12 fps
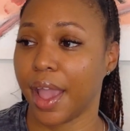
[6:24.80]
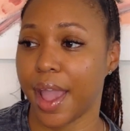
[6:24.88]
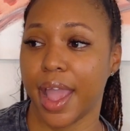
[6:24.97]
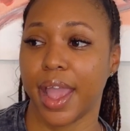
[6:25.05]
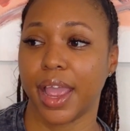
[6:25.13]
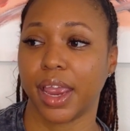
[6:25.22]

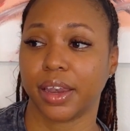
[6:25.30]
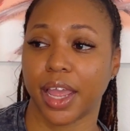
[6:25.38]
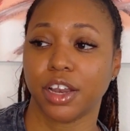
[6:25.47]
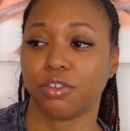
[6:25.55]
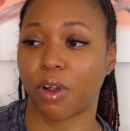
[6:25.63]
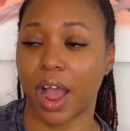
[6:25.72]
and
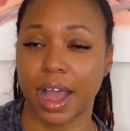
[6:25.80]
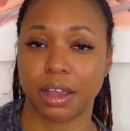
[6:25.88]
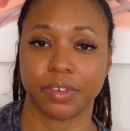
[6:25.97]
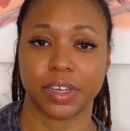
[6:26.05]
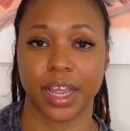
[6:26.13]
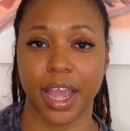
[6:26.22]
they
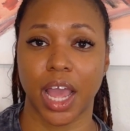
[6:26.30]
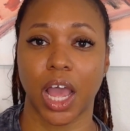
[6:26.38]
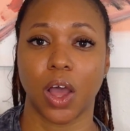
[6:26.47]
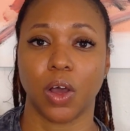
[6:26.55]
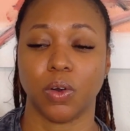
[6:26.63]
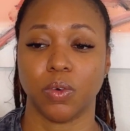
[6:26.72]
driving
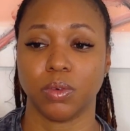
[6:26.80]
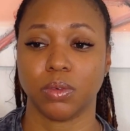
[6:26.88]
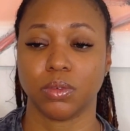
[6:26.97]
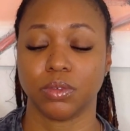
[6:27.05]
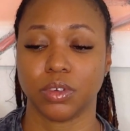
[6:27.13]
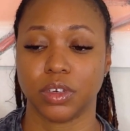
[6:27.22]
down,
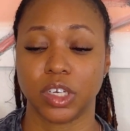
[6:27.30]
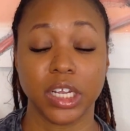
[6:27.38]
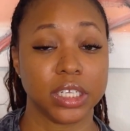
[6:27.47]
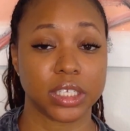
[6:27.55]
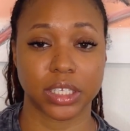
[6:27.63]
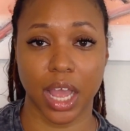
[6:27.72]

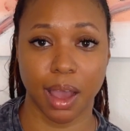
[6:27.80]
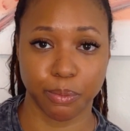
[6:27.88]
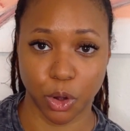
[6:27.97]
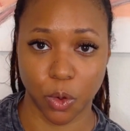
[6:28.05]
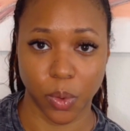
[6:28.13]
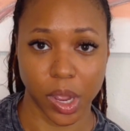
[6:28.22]
didn't stop
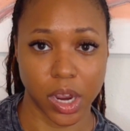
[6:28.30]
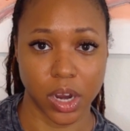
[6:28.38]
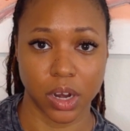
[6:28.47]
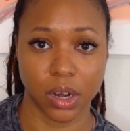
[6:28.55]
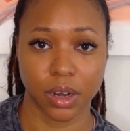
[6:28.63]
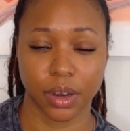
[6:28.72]

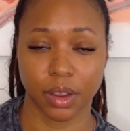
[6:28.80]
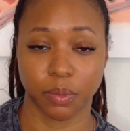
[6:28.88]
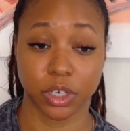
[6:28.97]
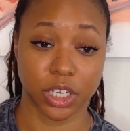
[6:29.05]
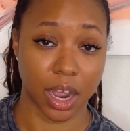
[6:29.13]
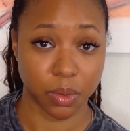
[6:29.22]
nowhere,
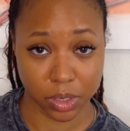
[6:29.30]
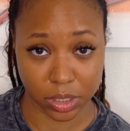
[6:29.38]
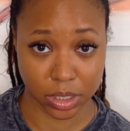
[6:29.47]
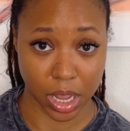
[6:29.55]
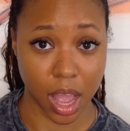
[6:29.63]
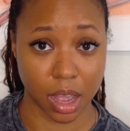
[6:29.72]
which I would have
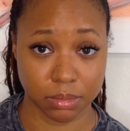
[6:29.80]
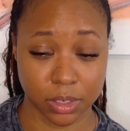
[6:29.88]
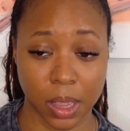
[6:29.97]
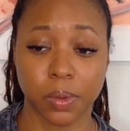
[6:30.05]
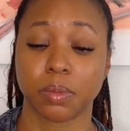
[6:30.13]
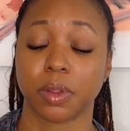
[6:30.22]
stopped.
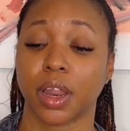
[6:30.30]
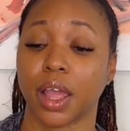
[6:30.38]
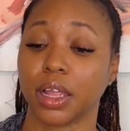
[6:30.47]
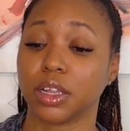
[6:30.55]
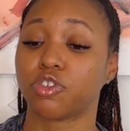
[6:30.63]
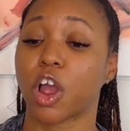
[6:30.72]
I would have been
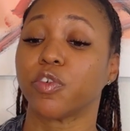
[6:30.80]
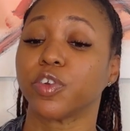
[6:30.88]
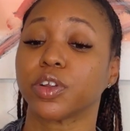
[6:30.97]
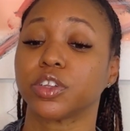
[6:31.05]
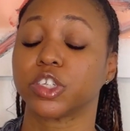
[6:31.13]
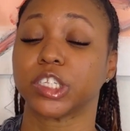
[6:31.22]
like,
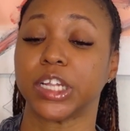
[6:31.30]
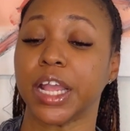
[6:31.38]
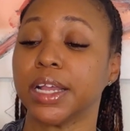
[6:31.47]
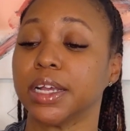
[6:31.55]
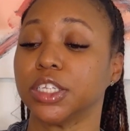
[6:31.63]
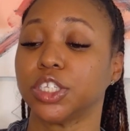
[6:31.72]
"Driver,
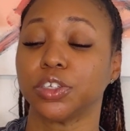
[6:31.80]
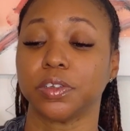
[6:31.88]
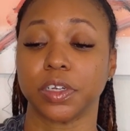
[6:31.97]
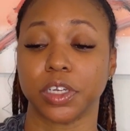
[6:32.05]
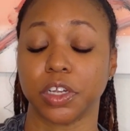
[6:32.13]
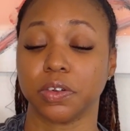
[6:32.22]
take us to
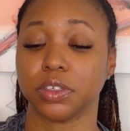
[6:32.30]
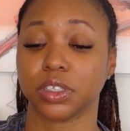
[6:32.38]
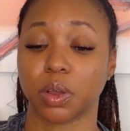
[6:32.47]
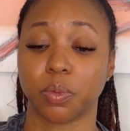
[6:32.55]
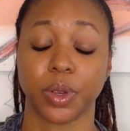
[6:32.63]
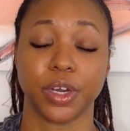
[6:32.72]
the nearest
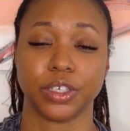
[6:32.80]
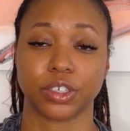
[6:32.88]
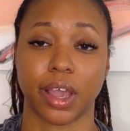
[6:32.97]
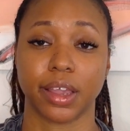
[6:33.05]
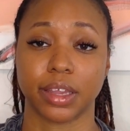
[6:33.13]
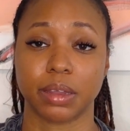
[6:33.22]
somewhere so
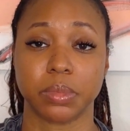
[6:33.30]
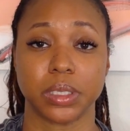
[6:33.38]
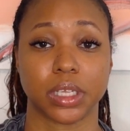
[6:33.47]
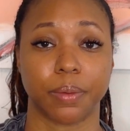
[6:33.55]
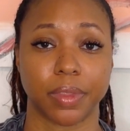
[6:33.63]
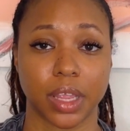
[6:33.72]
I can get me
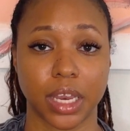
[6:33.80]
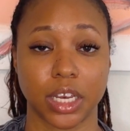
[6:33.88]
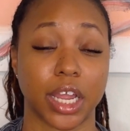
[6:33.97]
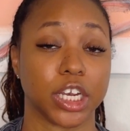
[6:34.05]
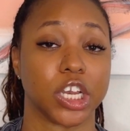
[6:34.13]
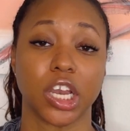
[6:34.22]
something,
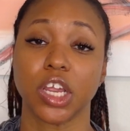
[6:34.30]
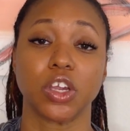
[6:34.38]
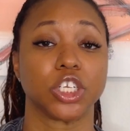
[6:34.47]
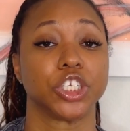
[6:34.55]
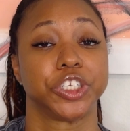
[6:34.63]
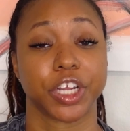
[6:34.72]
like the
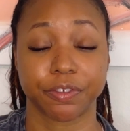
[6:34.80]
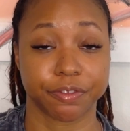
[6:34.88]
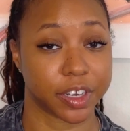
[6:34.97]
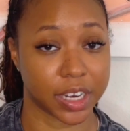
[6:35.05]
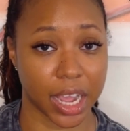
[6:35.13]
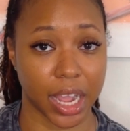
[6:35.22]
nearest
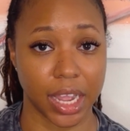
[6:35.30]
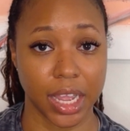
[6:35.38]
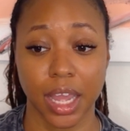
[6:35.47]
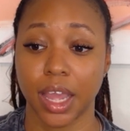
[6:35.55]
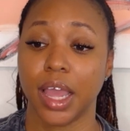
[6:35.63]
Chick-fil-A,